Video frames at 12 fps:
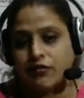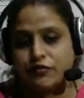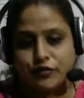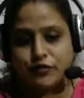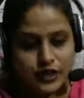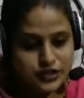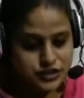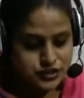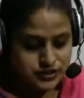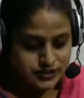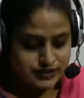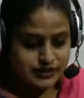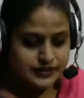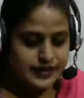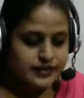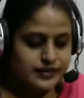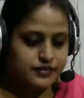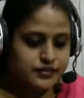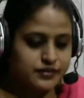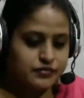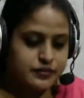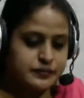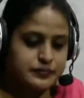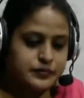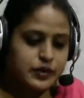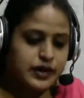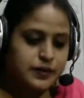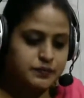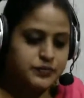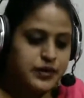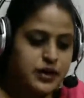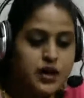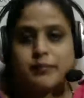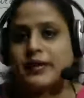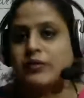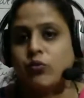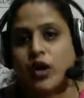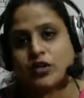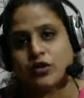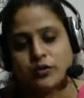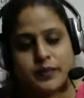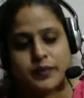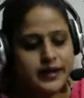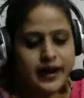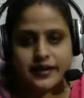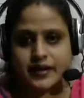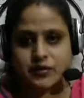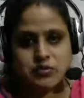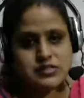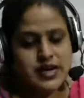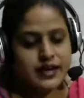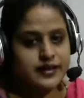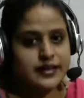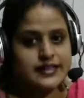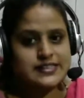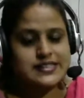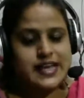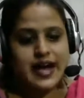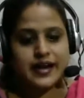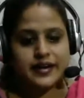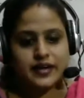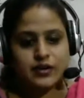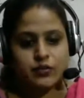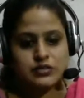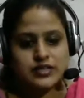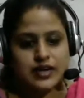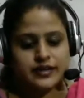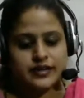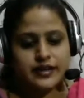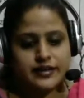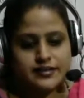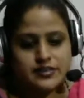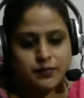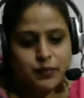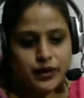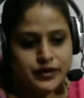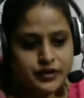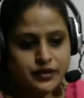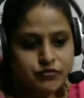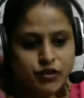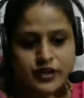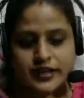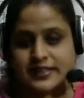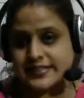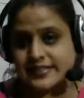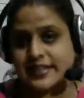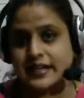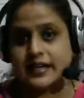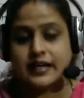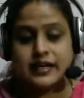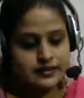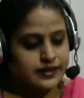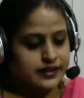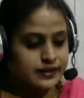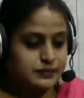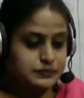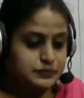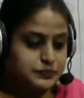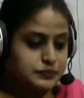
foolish detective. Okay, but what could be done? He was utterly sad and he was utterly disappointed for his thing.